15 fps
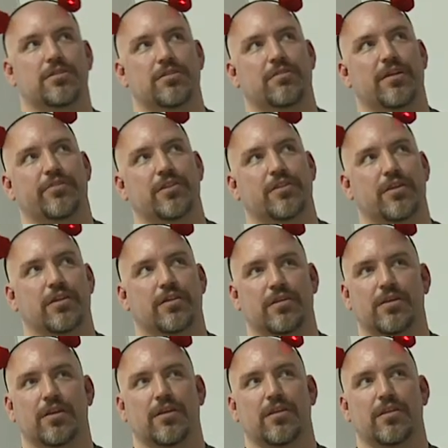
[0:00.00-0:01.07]
So everything
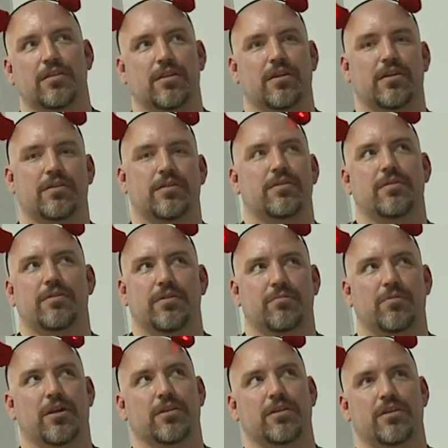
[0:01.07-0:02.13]
that you
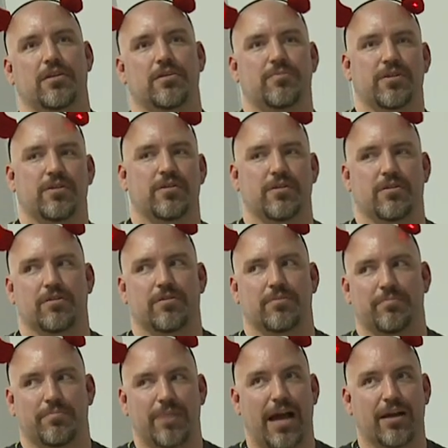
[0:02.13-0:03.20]
want to keep, you either
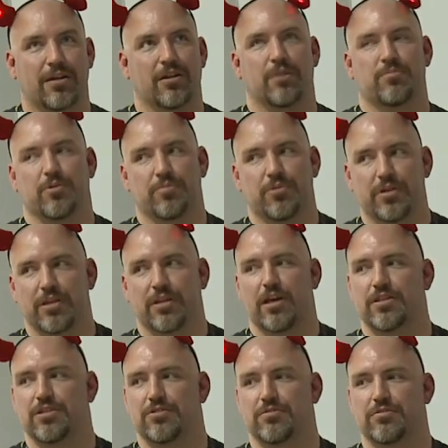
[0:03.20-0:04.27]
back up or put it
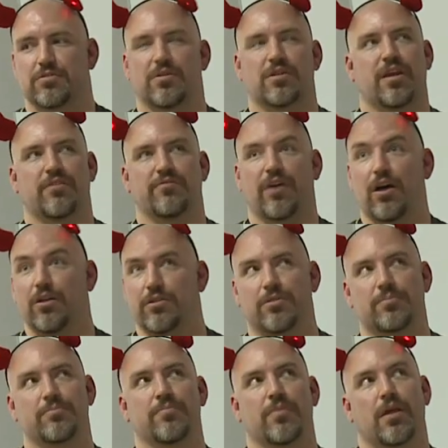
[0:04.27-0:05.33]
onto a
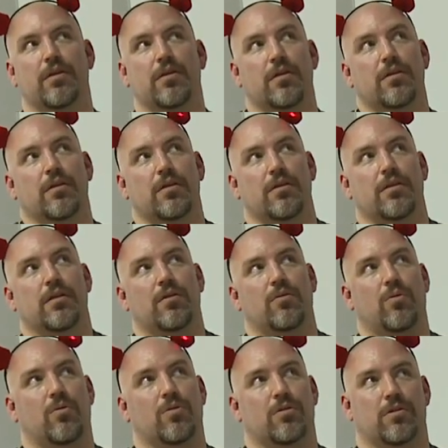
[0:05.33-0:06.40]
volume,
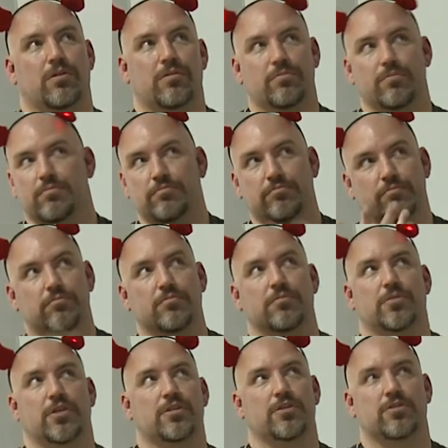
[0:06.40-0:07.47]
or
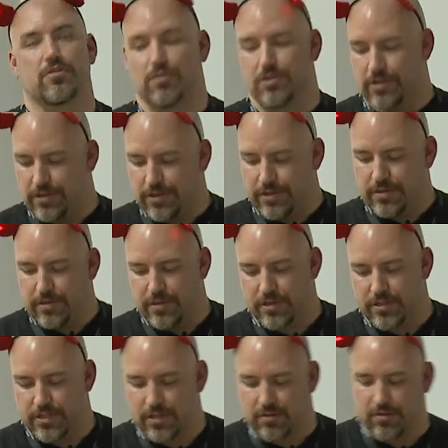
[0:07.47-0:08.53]
it's stored in the
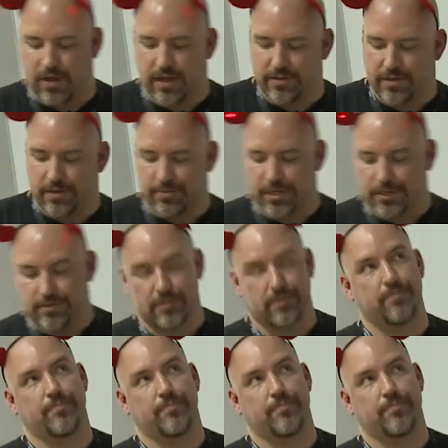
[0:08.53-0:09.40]
SQLite database.